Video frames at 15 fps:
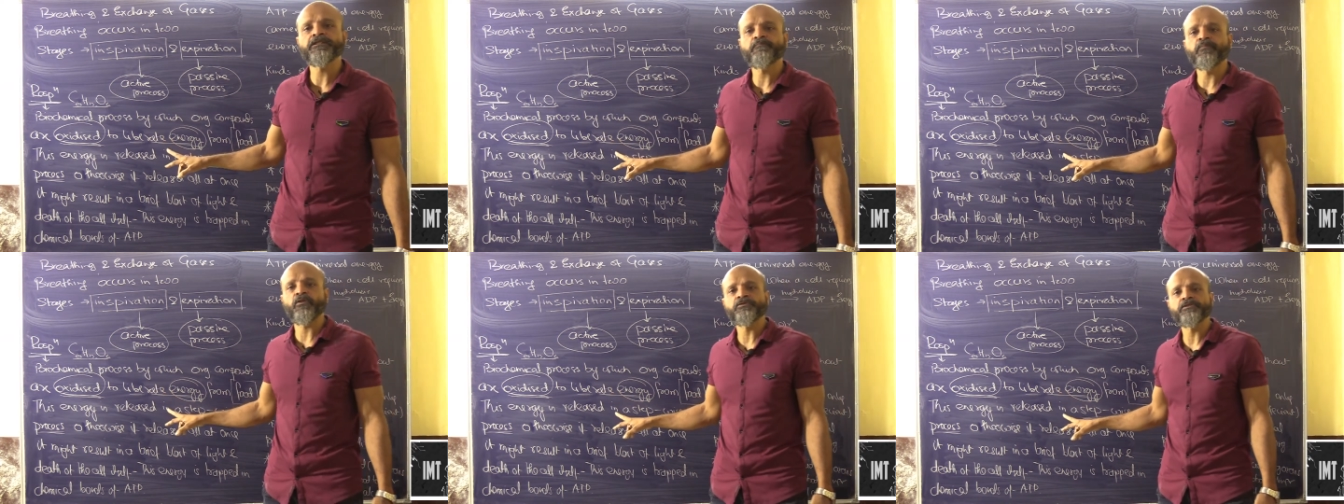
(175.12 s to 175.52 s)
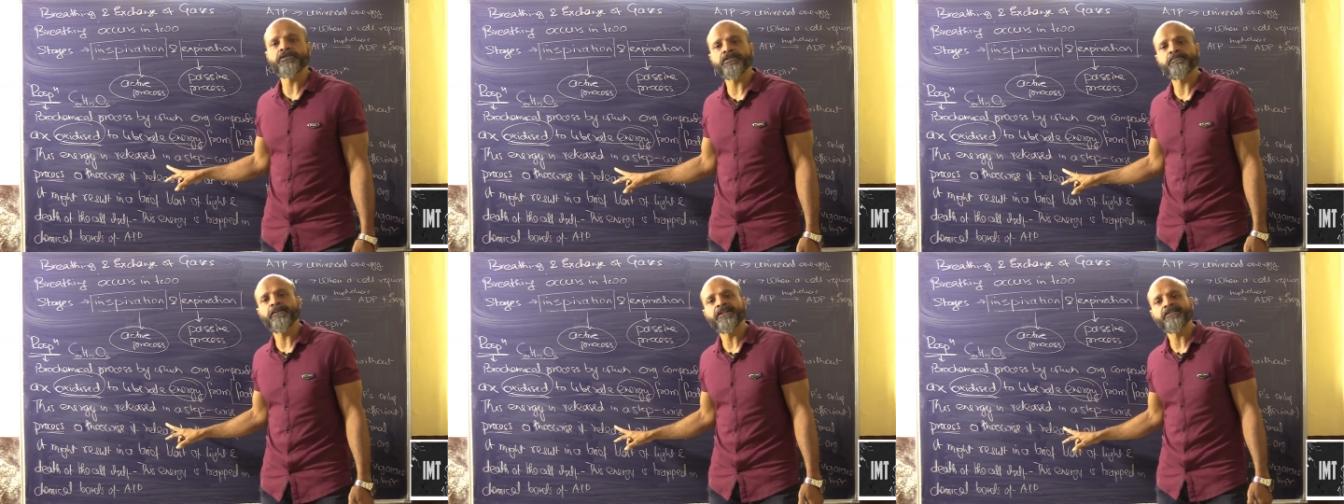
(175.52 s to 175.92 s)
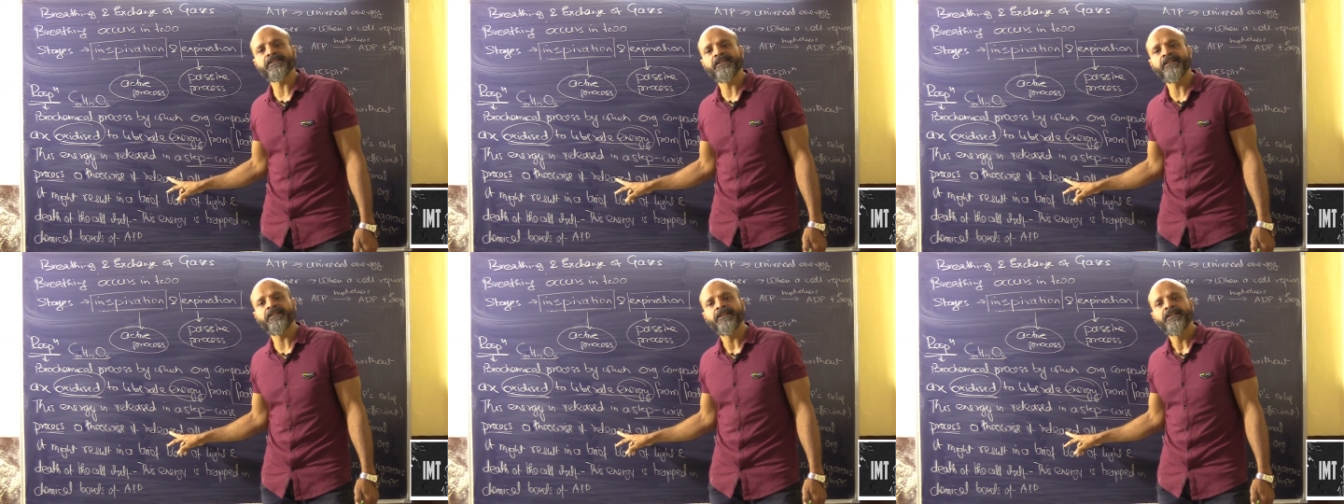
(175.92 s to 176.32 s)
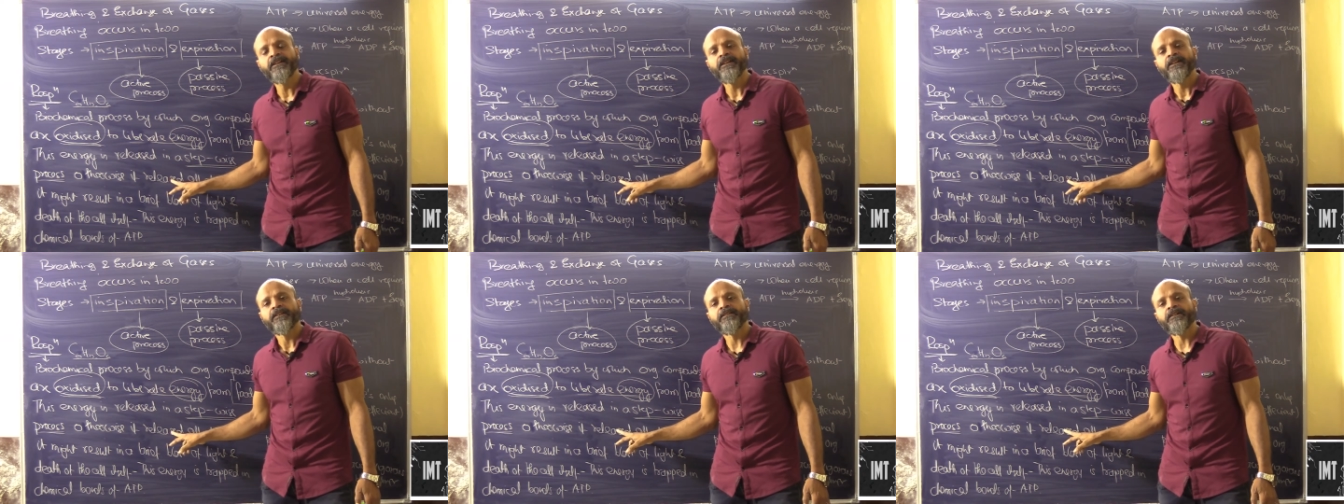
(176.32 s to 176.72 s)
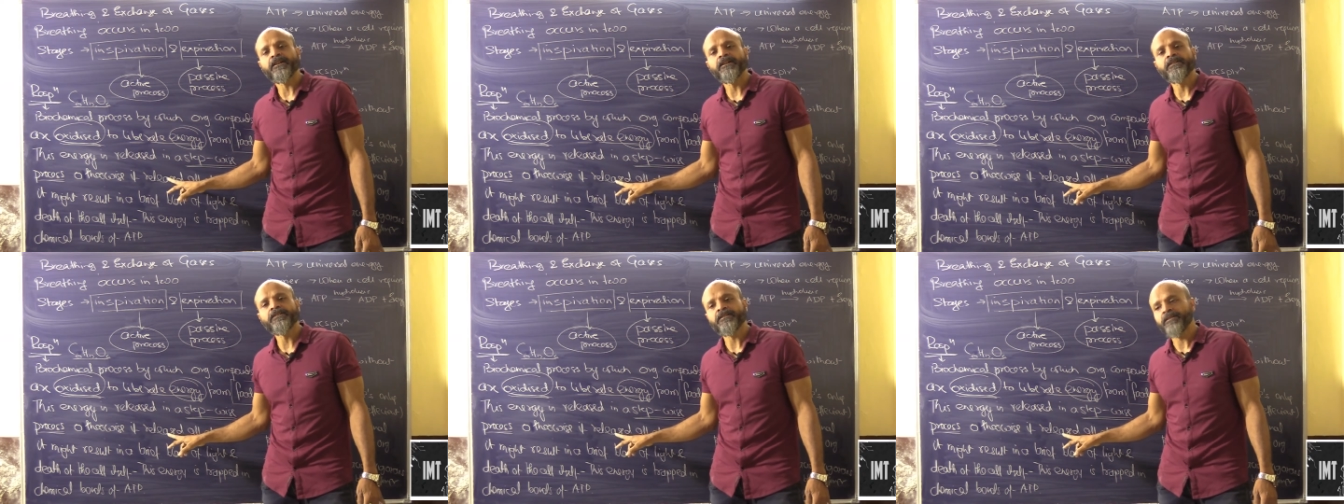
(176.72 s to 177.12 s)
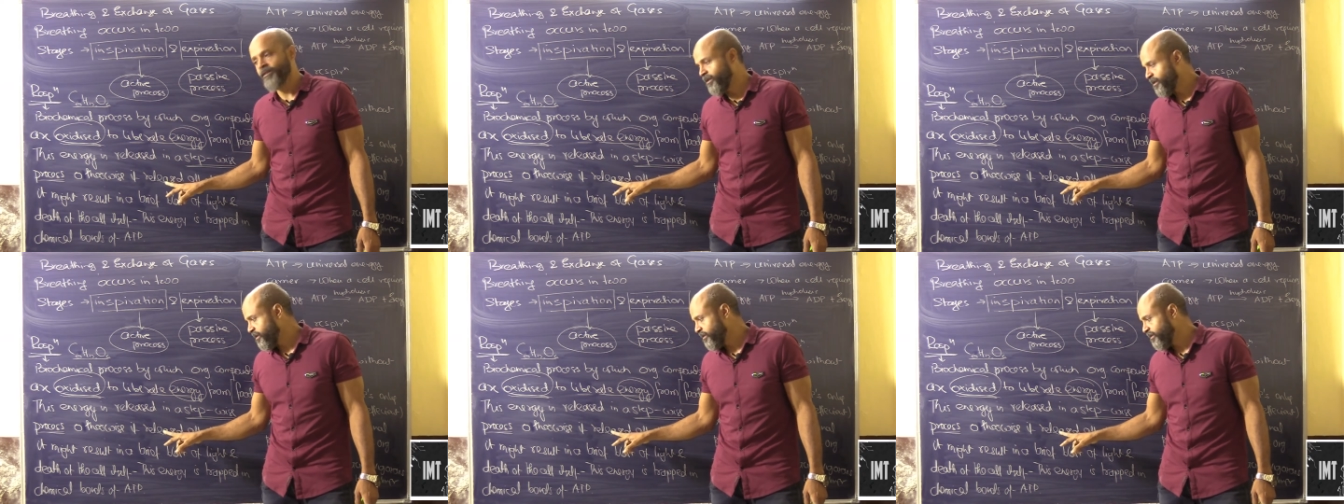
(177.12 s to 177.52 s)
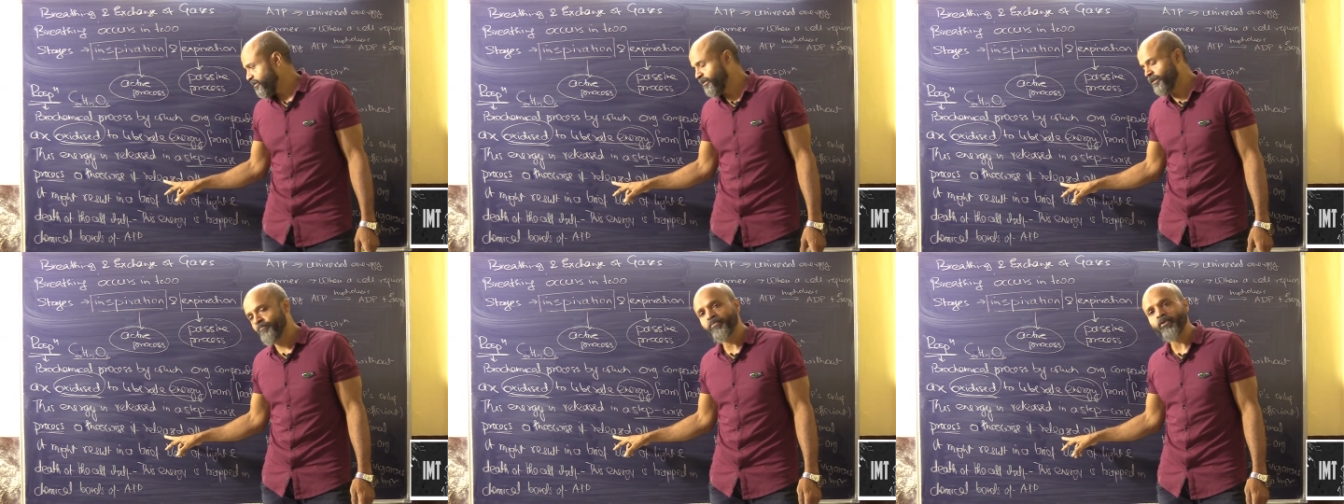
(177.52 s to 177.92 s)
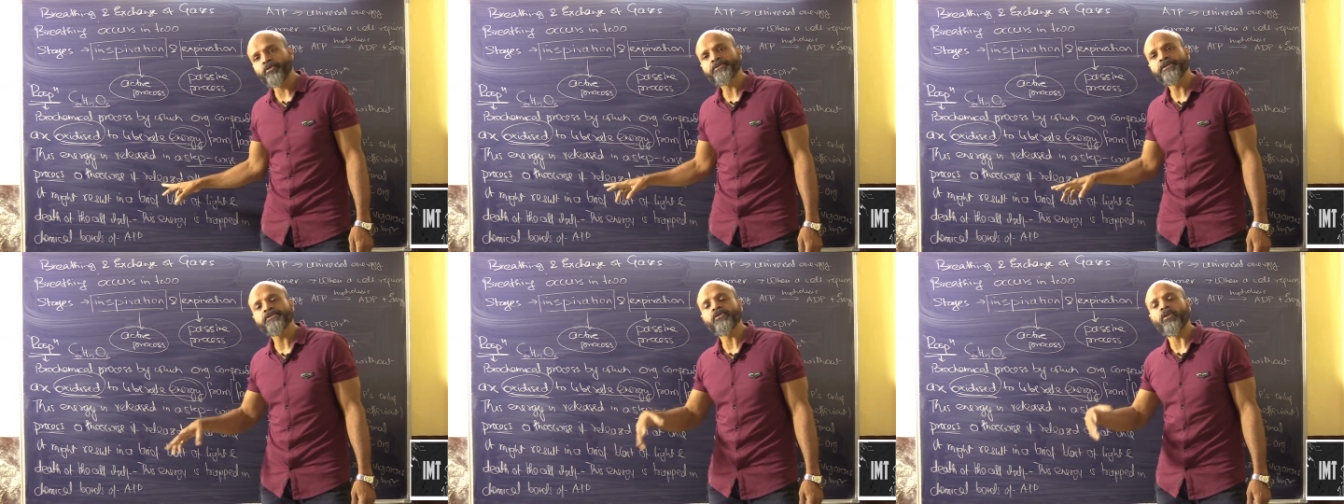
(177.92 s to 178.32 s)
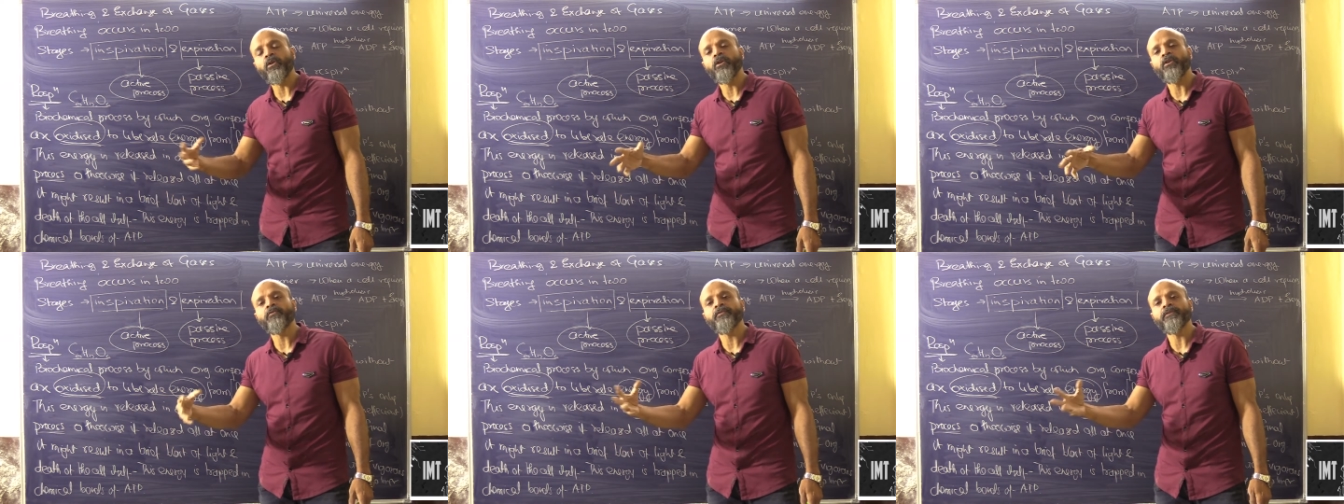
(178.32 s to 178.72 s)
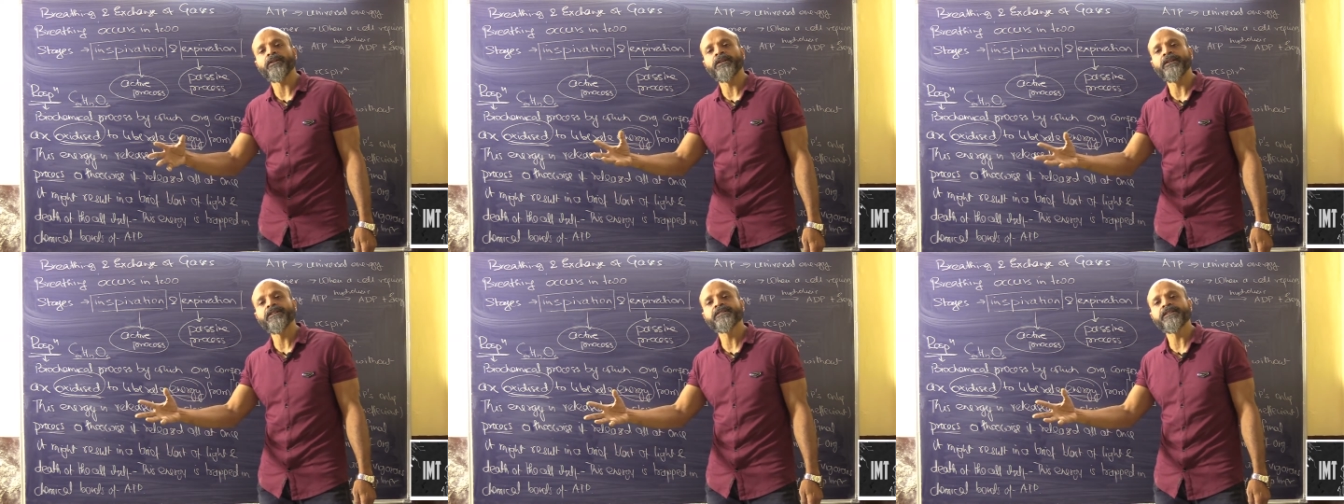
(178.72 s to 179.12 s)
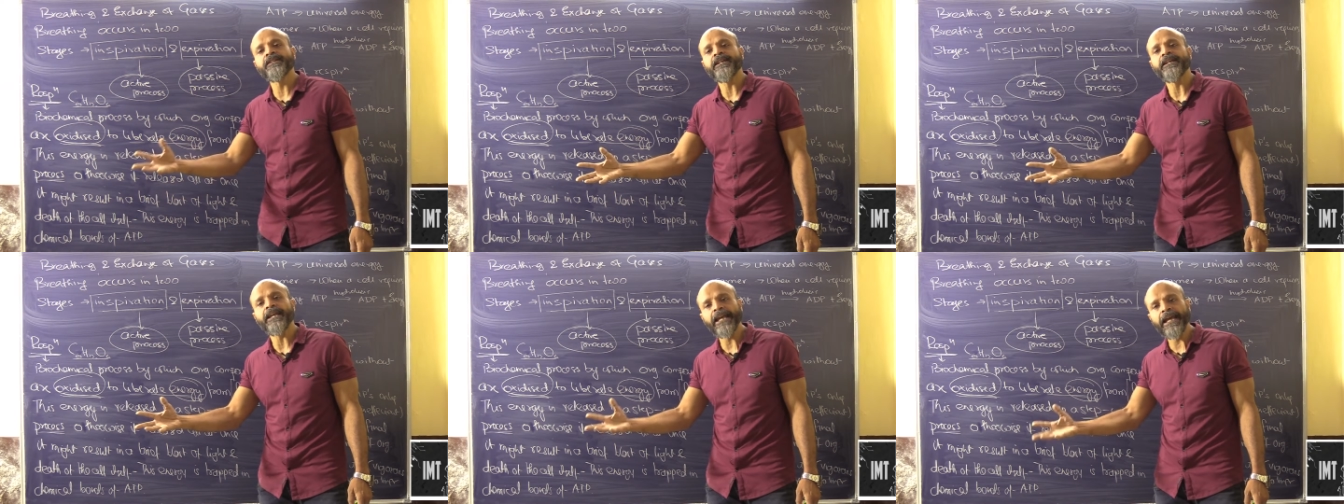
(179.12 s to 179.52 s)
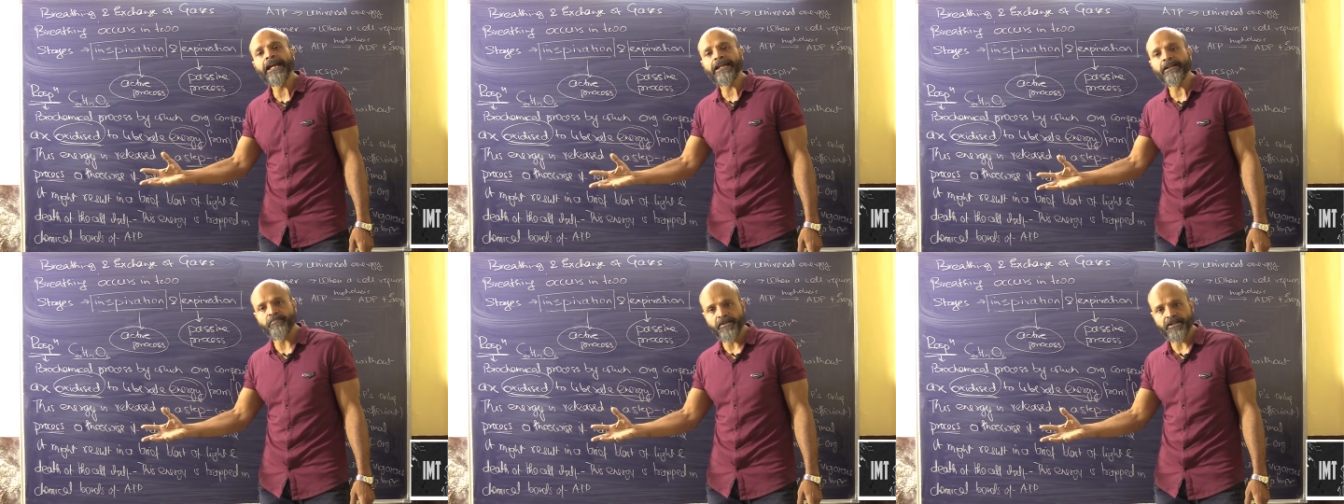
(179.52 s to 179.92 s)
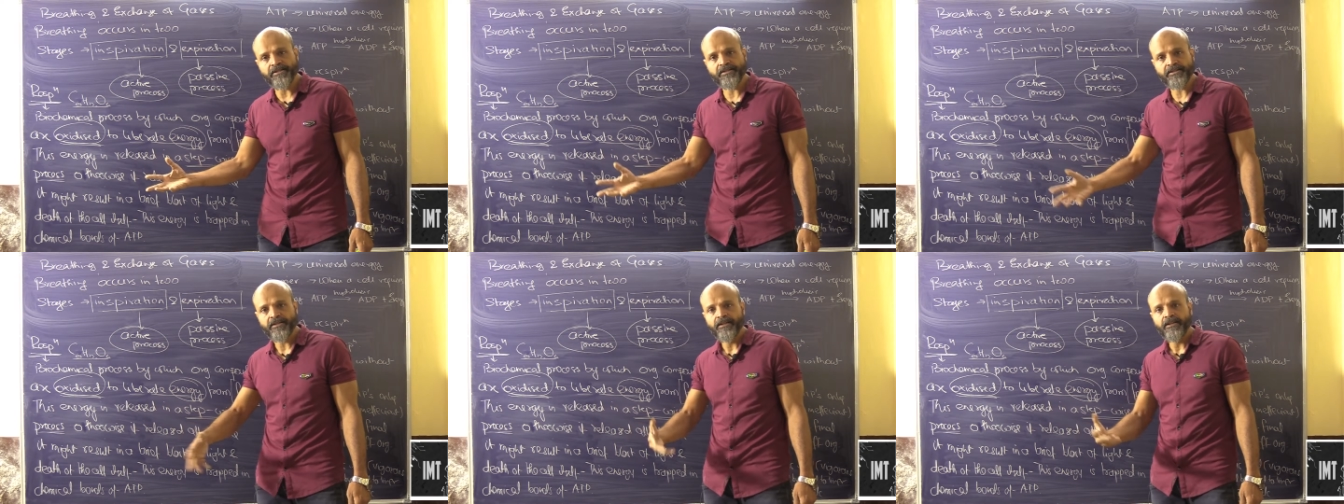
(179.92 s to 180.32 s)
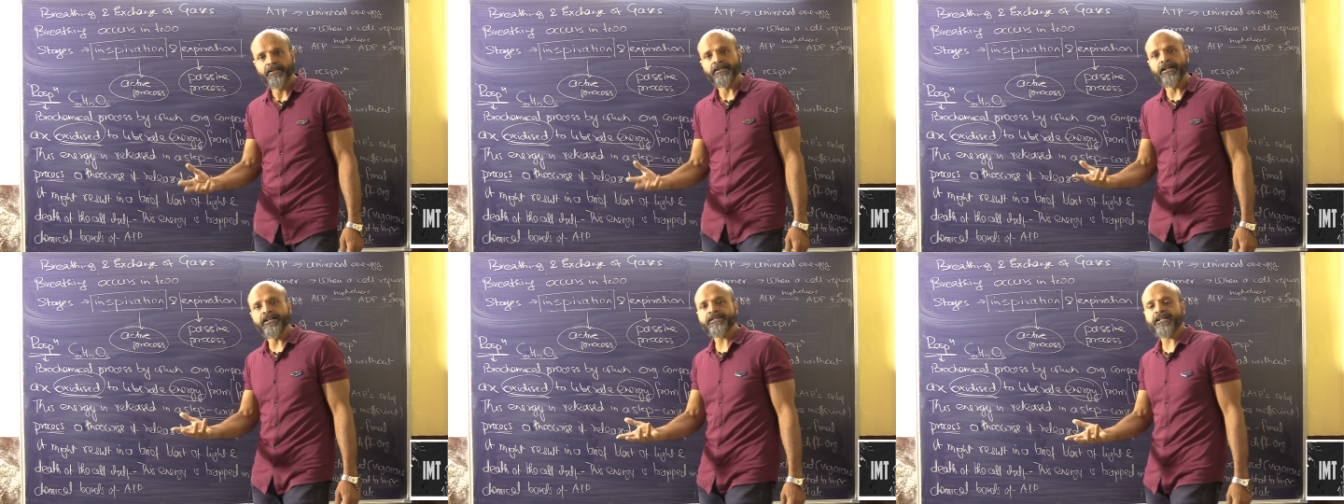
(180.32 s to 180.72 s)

process is basically the process of releasing ATPs, that is